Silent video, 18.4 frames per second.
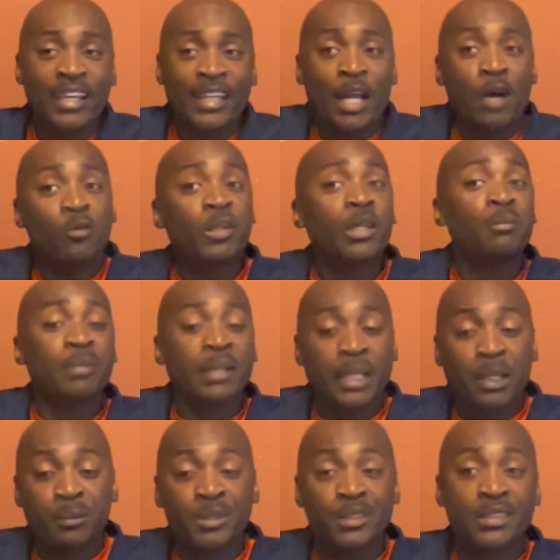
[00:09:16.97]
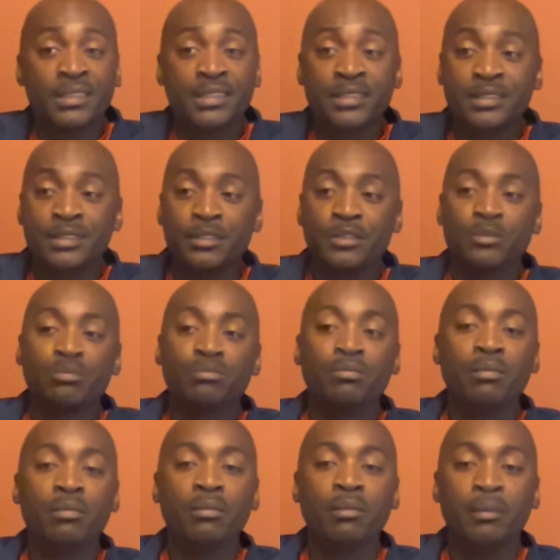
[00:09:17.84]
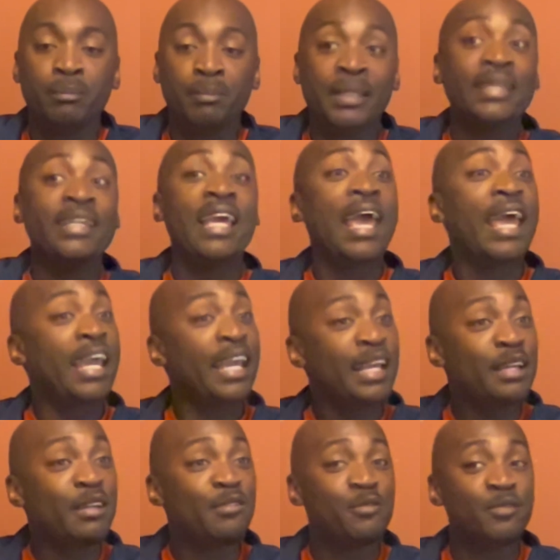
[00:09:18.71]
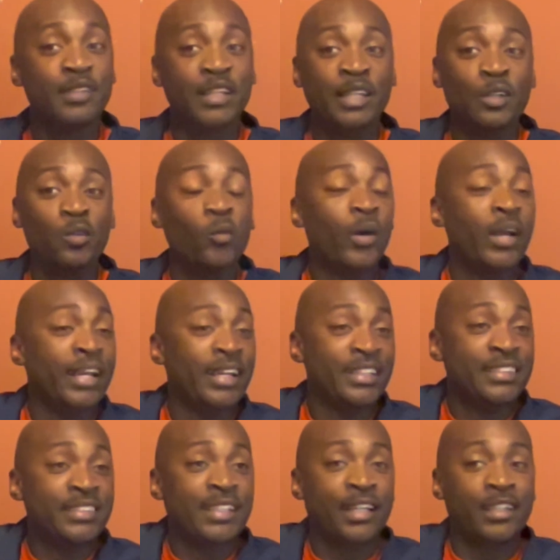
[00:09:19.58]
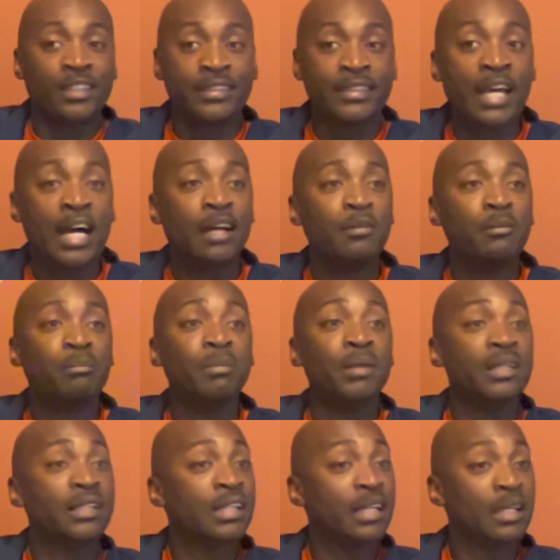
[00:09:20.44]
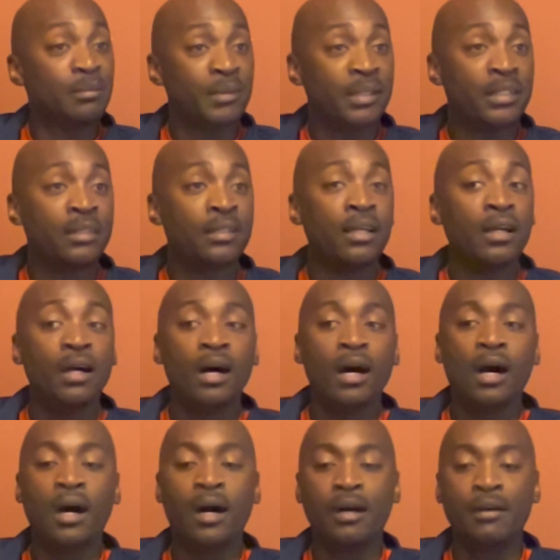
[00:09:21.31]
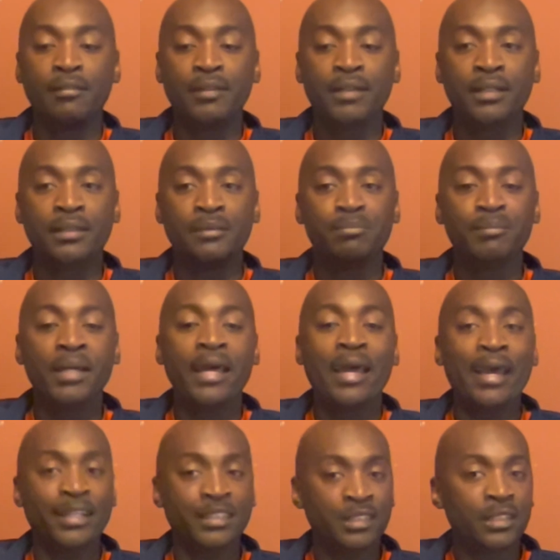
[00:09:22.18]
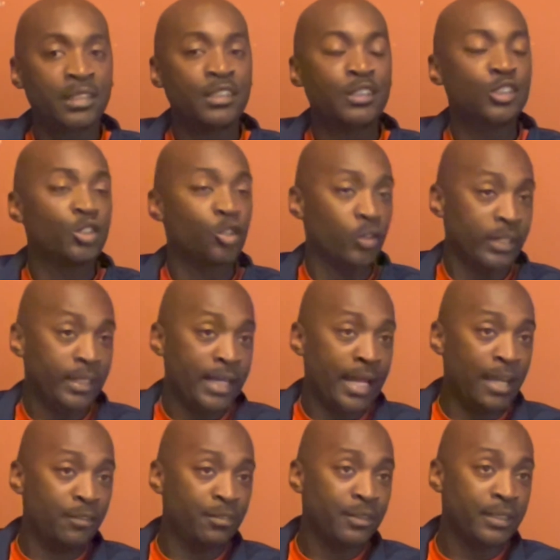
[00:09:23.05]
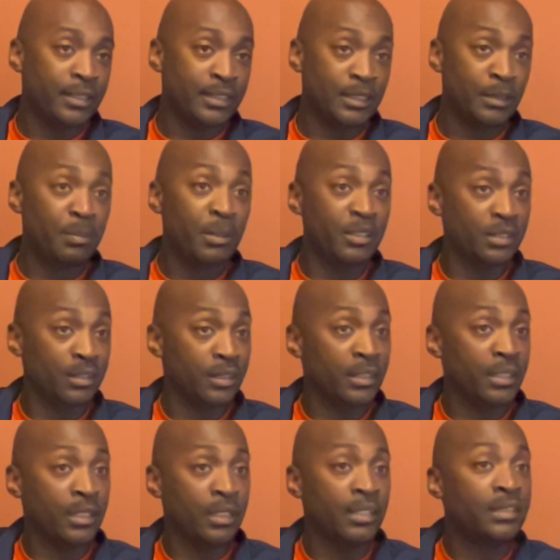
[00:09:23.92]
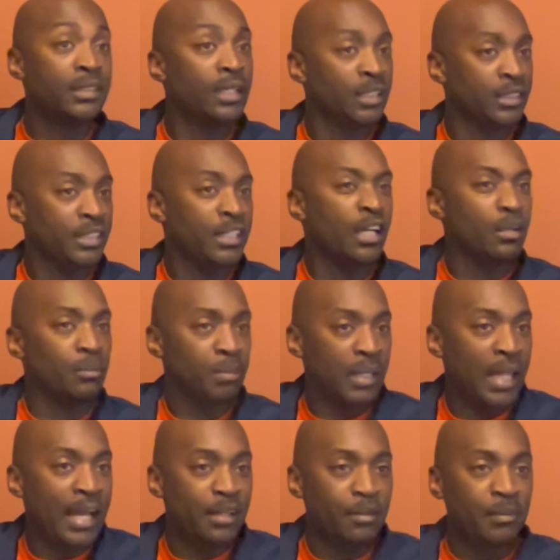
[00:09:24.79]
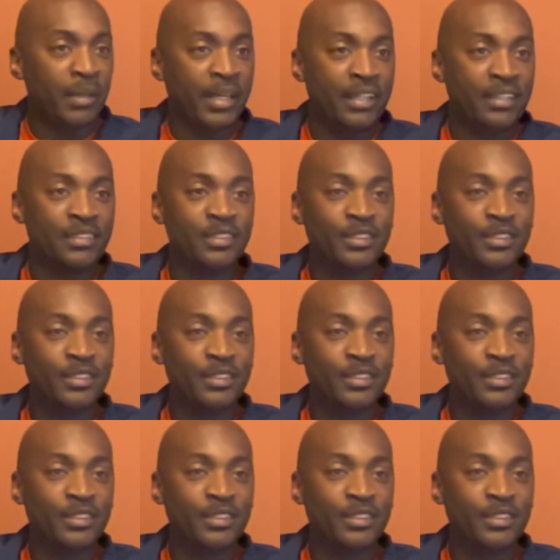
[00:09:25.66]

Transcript: And I want to be able to behave in ways that are not becoming of a excellent student athlete, especially a young black man.